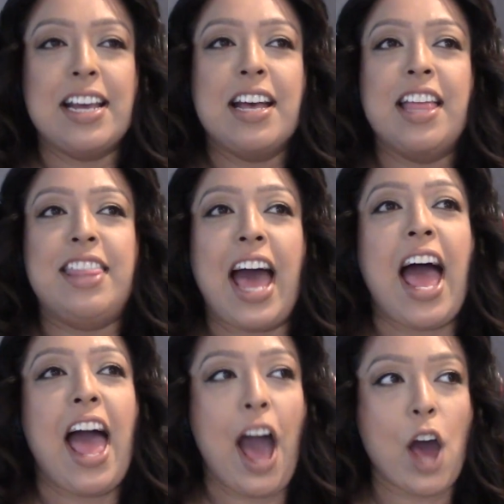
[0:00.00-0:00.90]
that
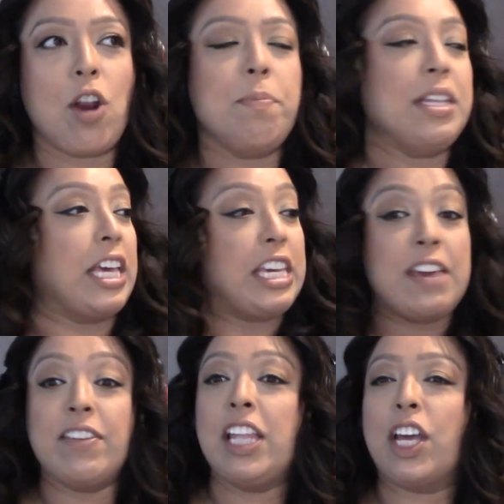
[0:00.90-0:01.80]
had on me, like
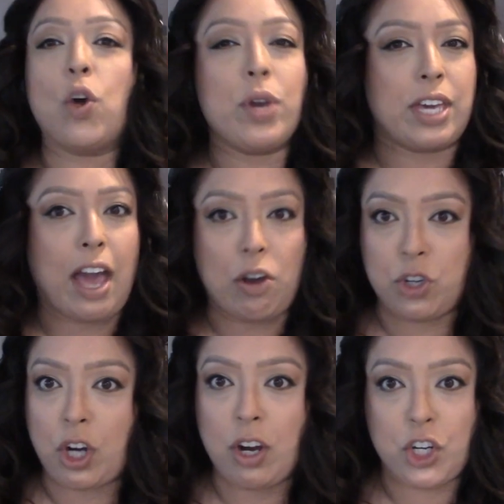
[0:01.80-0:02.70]
even like going couch
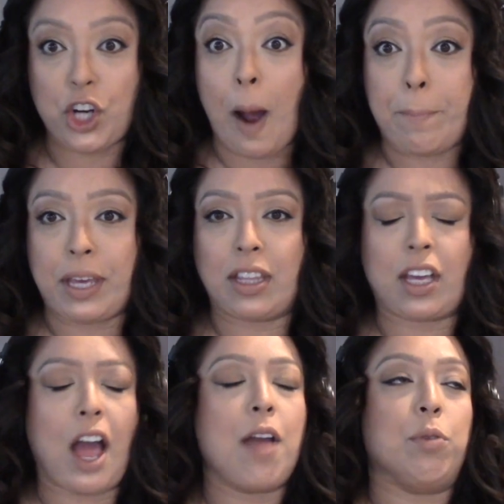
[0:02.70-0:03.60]
shopping, like
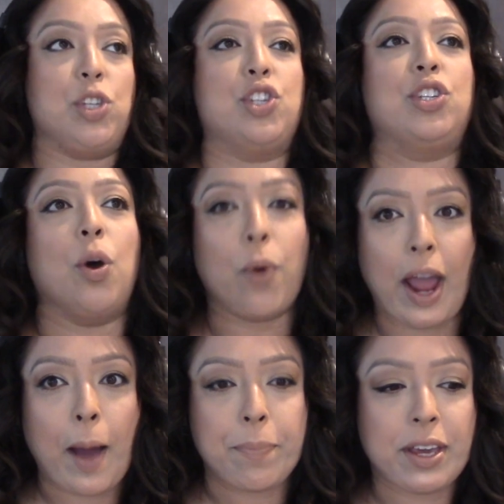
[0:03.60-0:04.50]
I was so
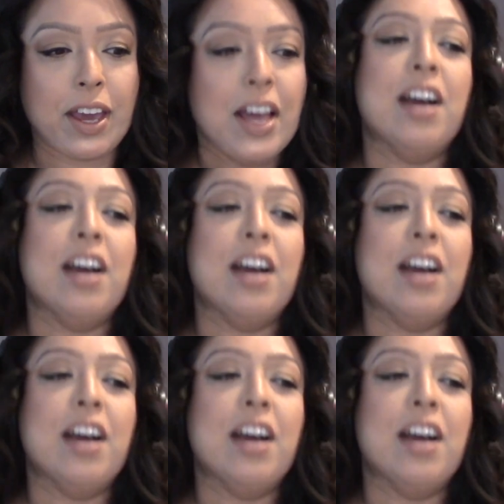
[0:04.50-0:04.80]
happy.